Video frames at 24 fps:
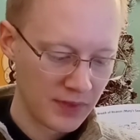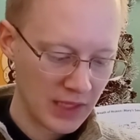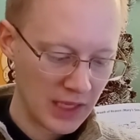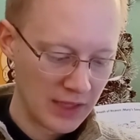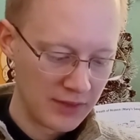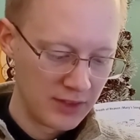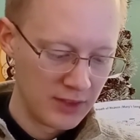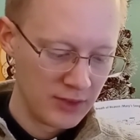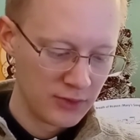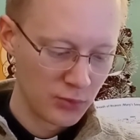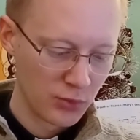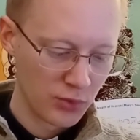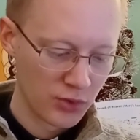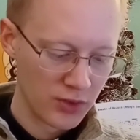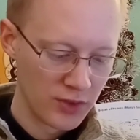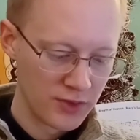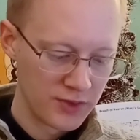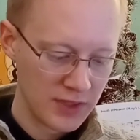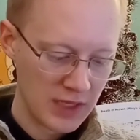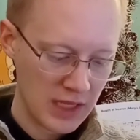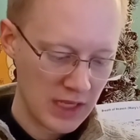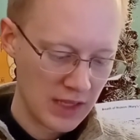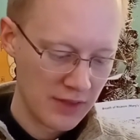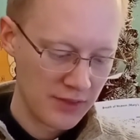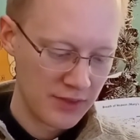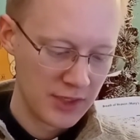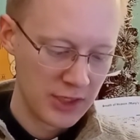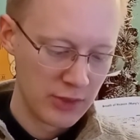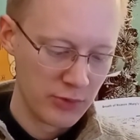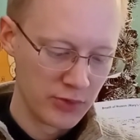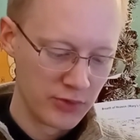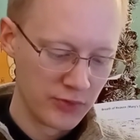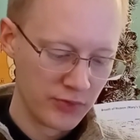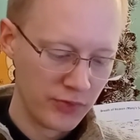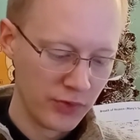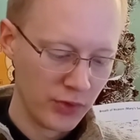At these words, Anthony
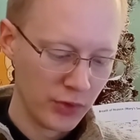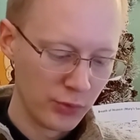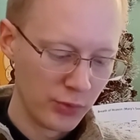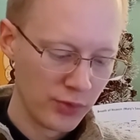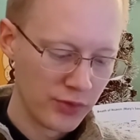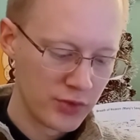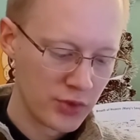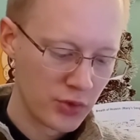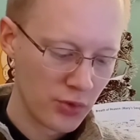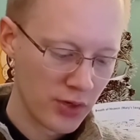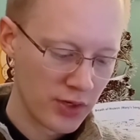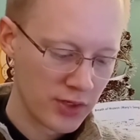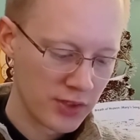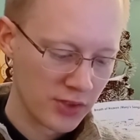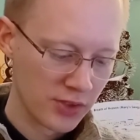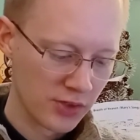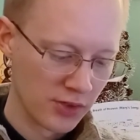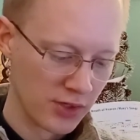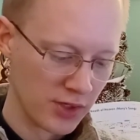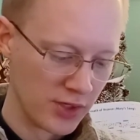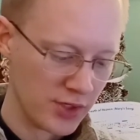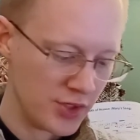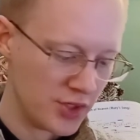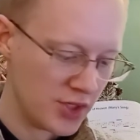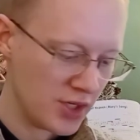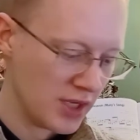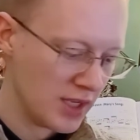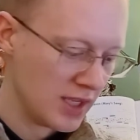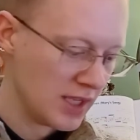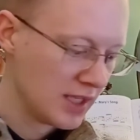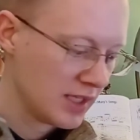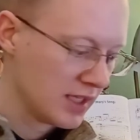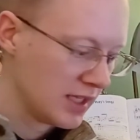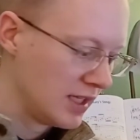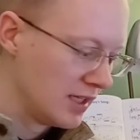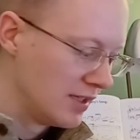was filled with joy and courage.
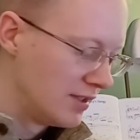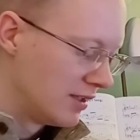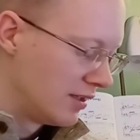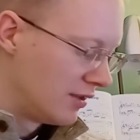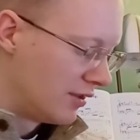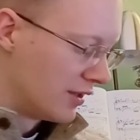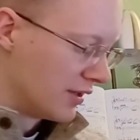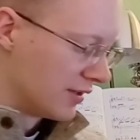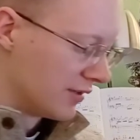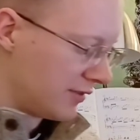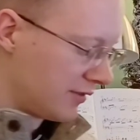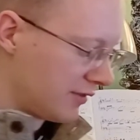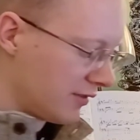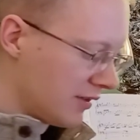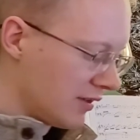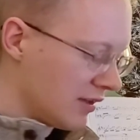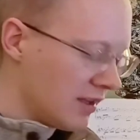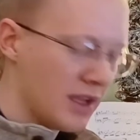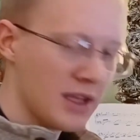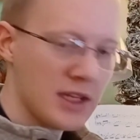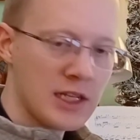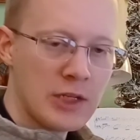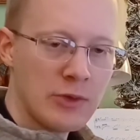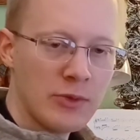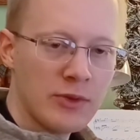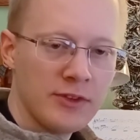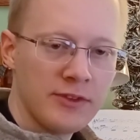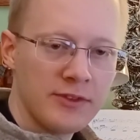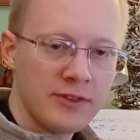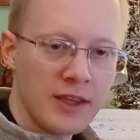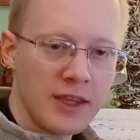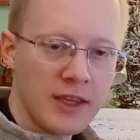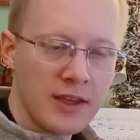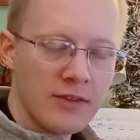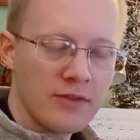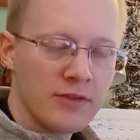He did this and he was
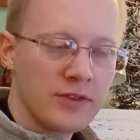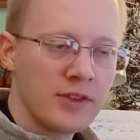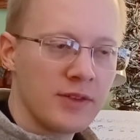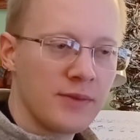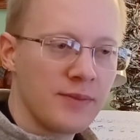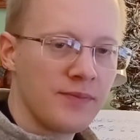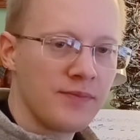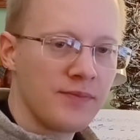saved.